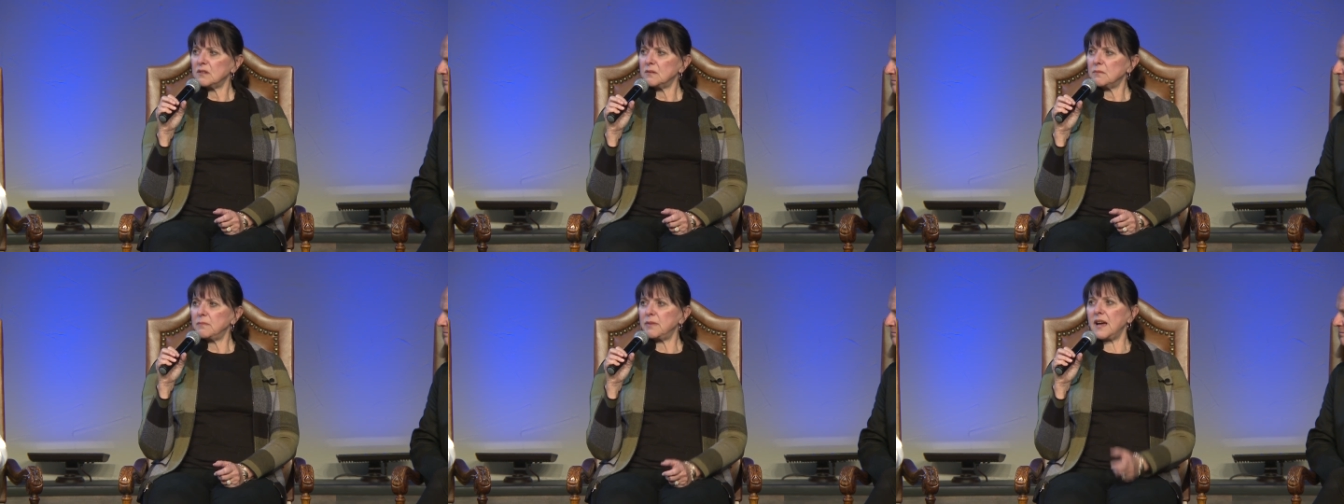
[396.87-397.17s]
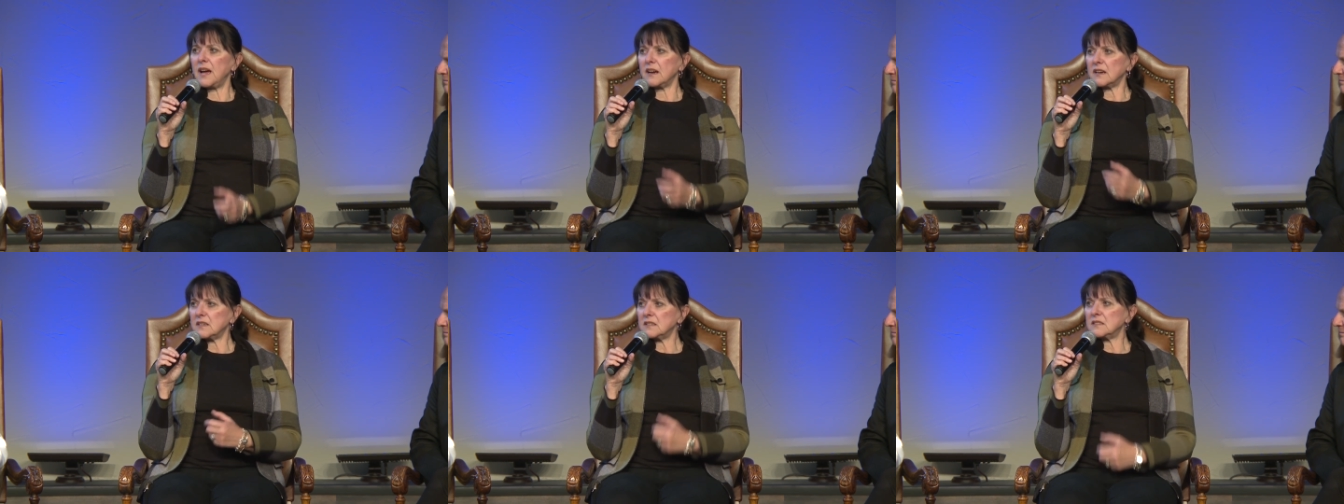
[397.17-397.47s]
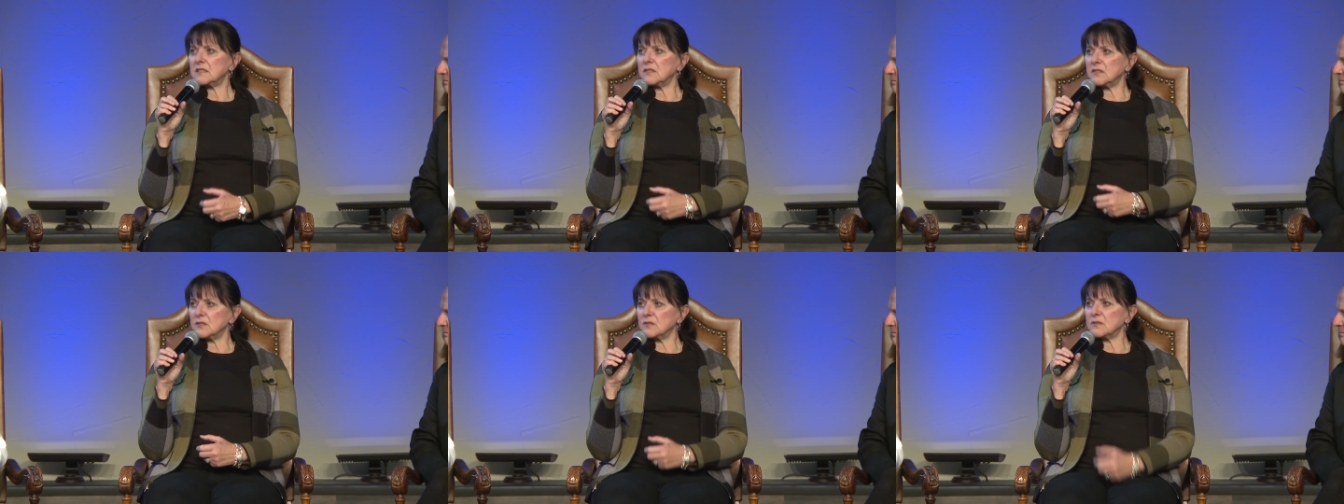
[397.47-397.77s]
back
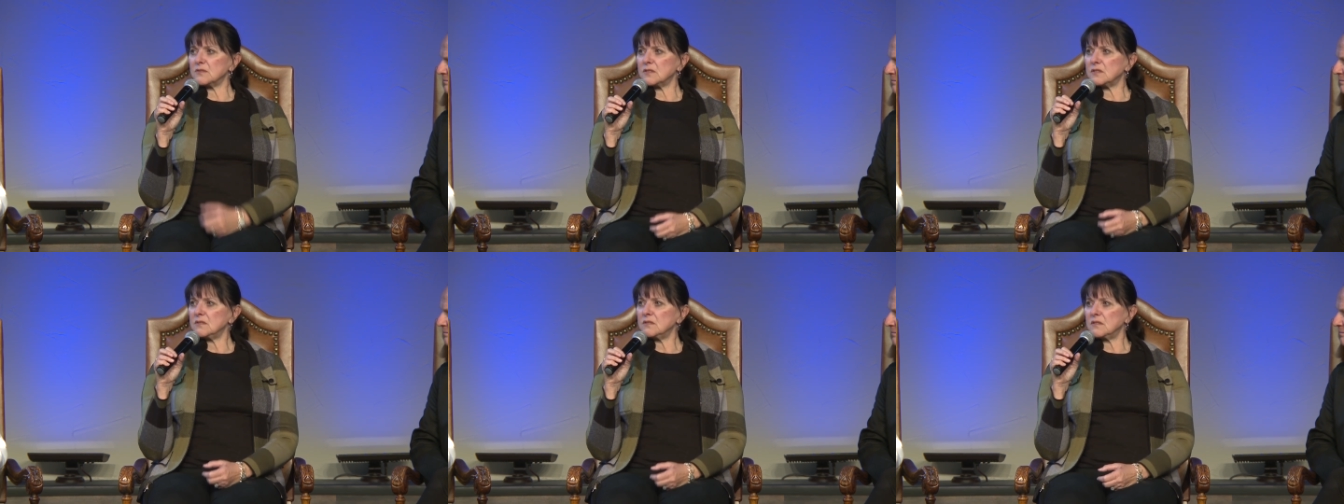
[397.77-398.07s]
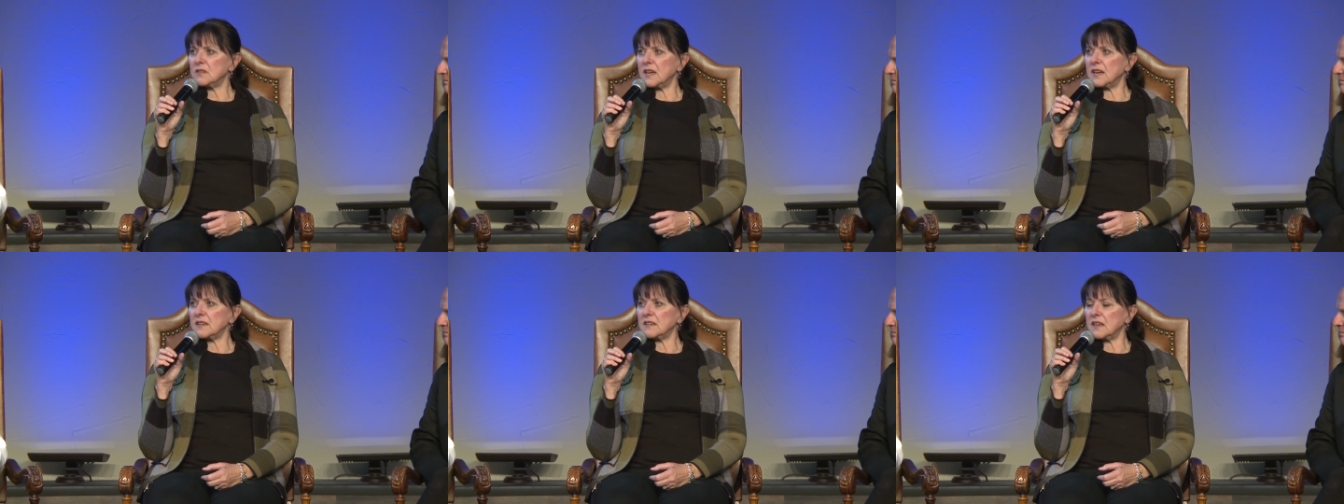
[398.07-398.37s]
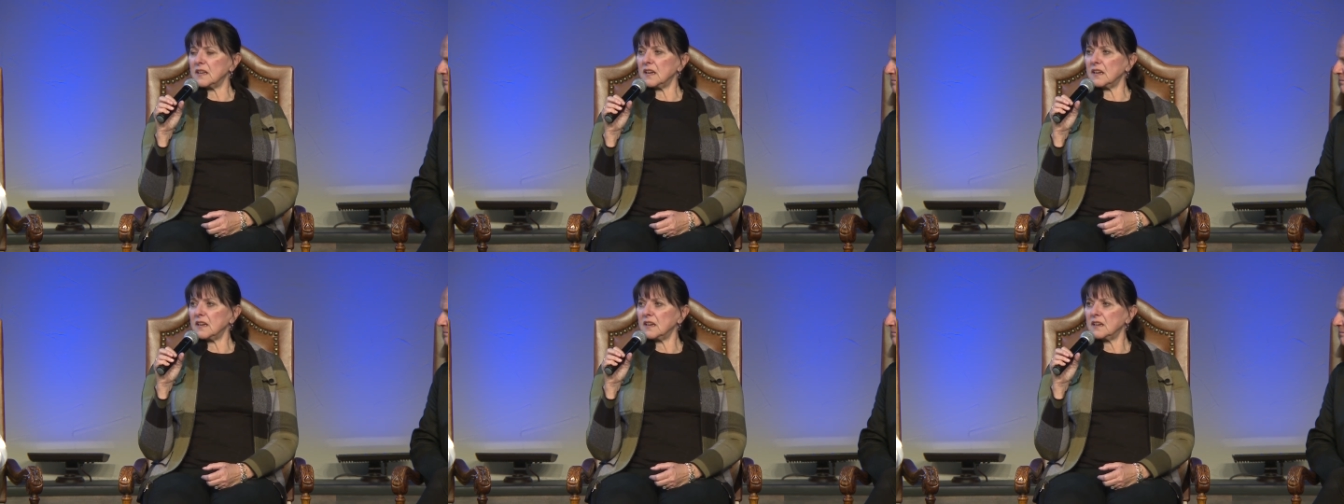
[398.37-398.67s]
to that
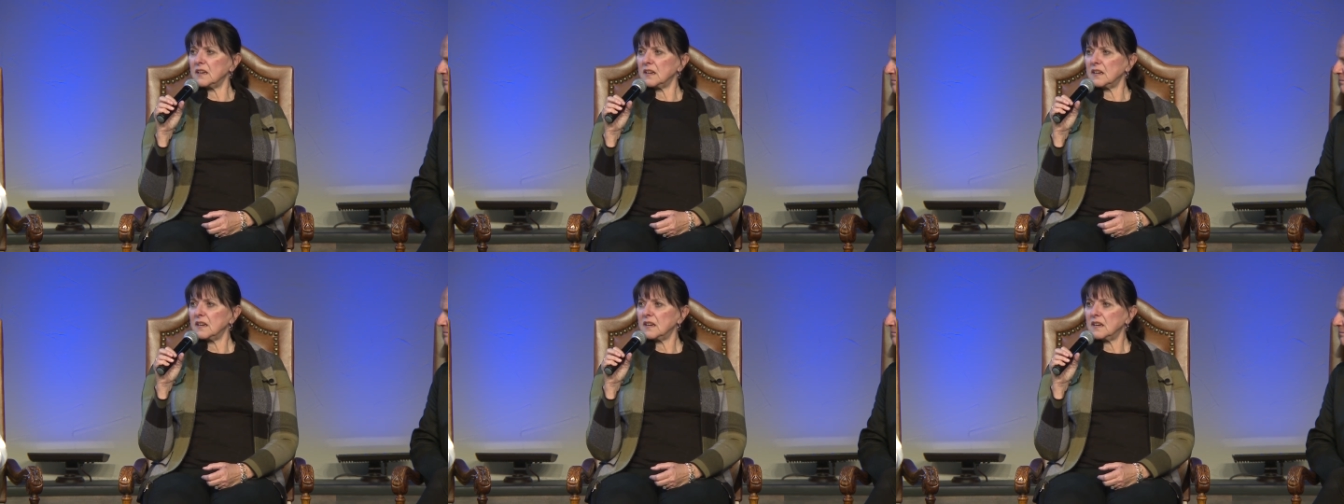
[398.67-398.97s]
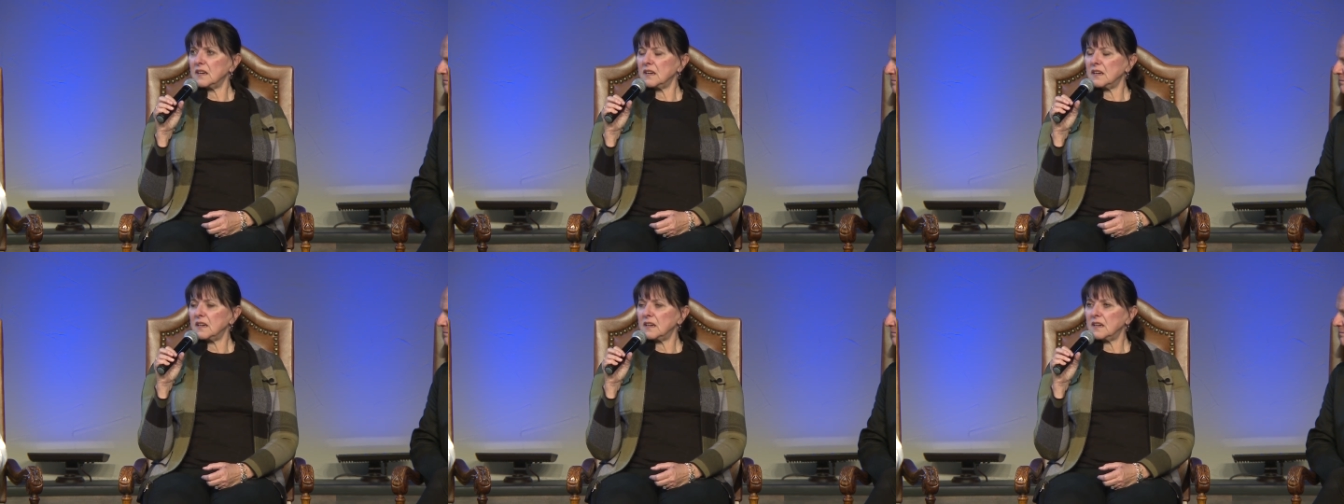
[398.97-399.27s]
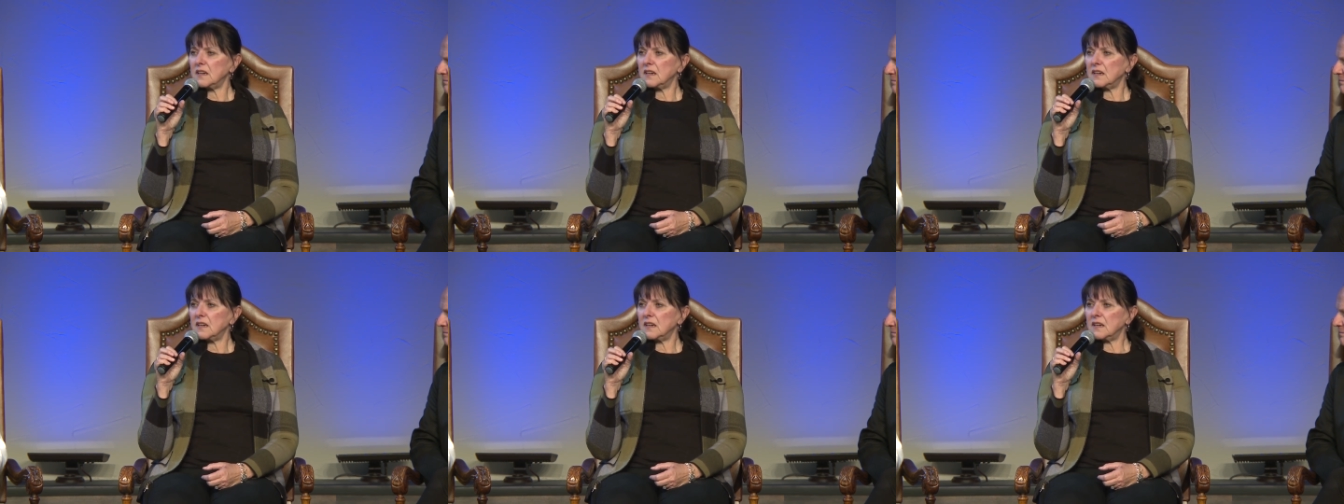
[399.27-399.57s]
day
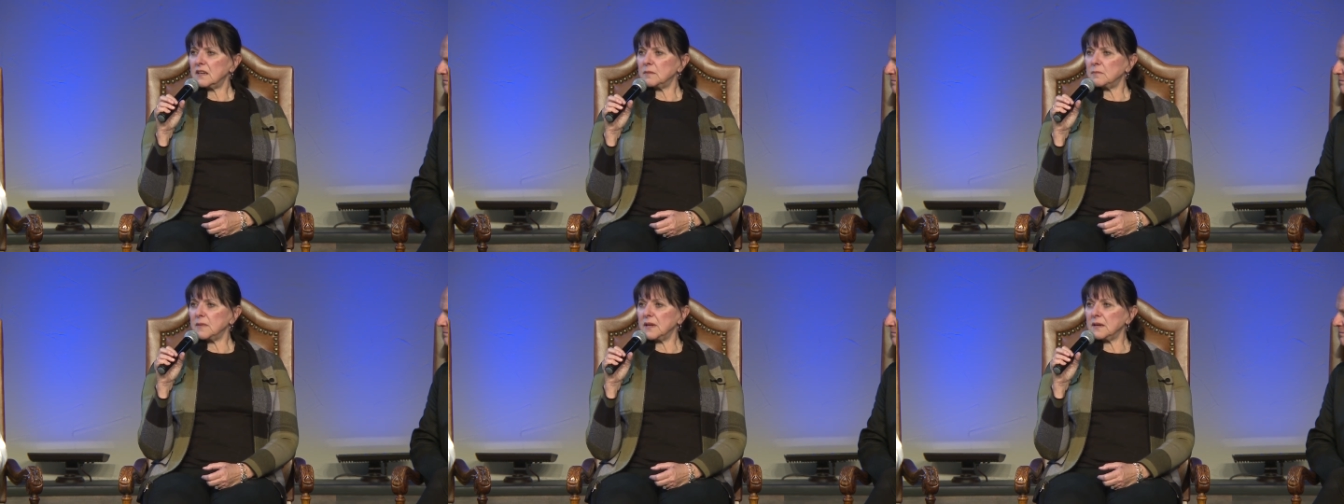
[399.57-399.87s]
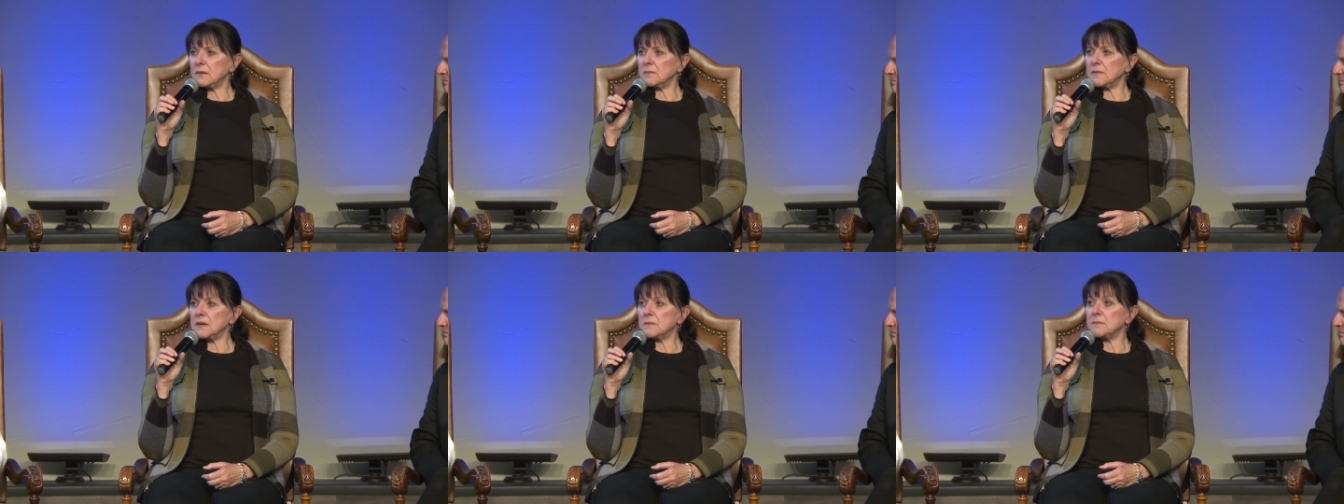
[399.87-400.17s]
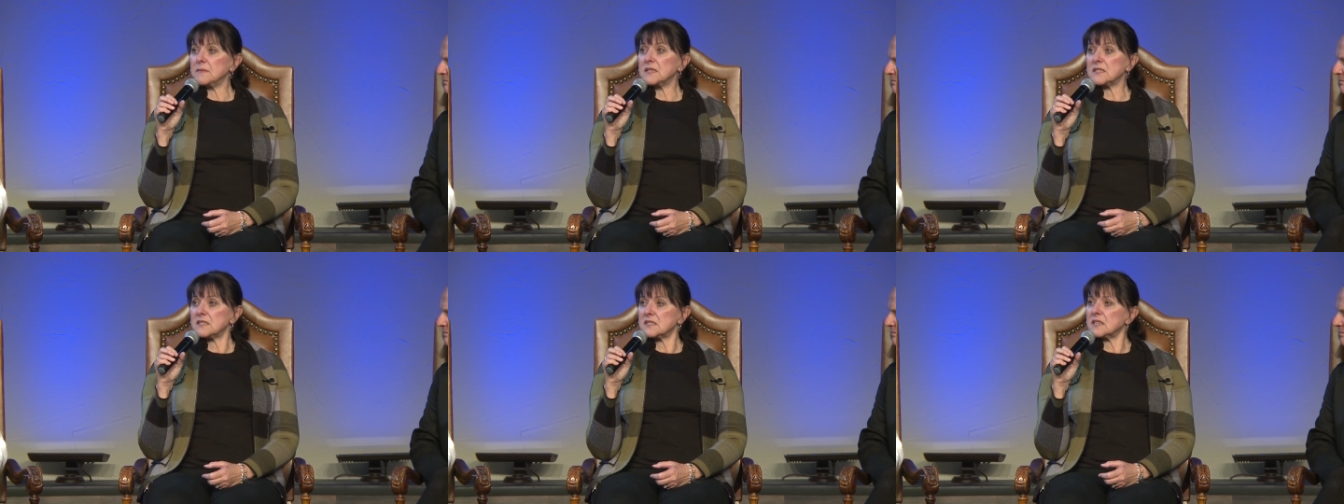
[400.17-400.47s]
and make me
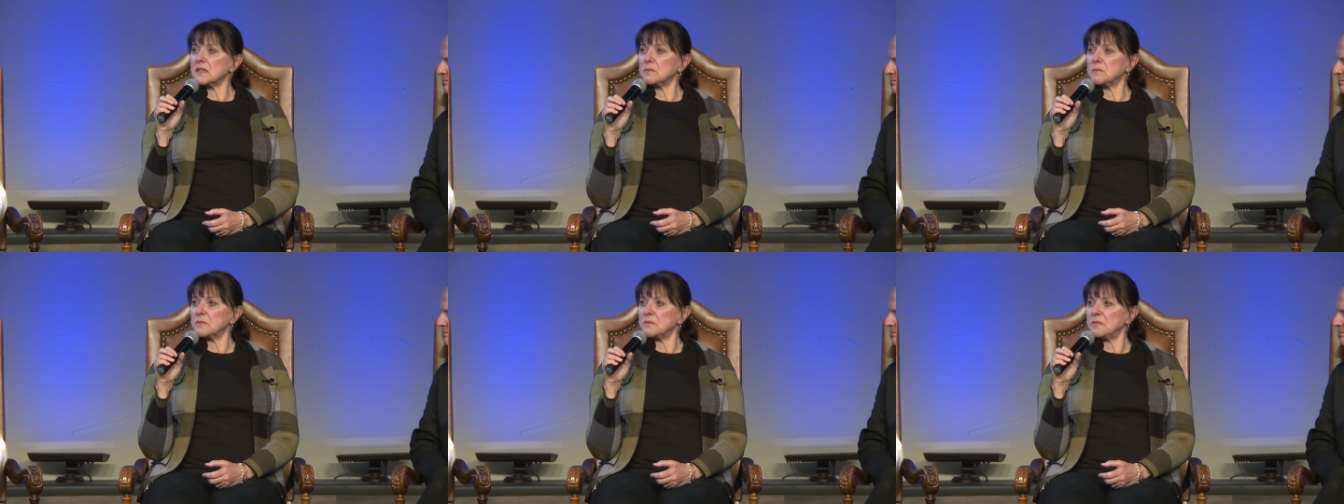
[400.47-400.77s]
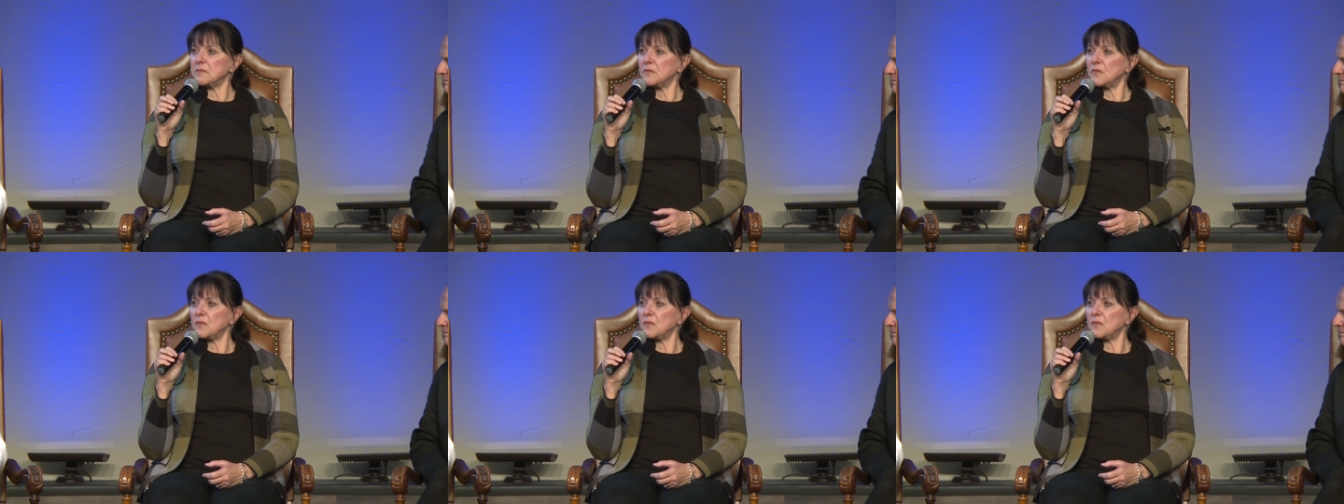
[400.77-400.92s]
miss him